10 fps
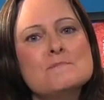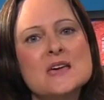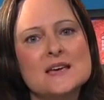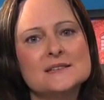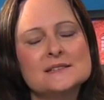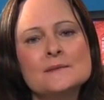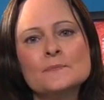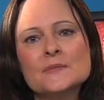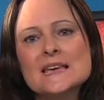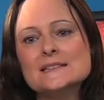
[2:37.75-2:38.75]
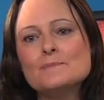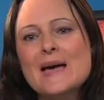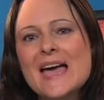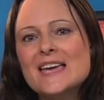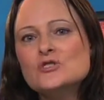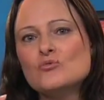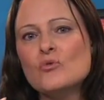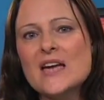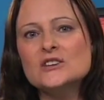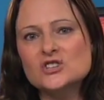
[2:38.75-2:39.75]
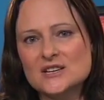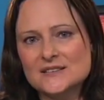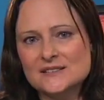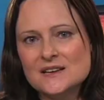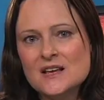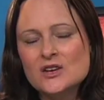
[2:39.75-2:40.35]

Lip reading: miss is page ranges.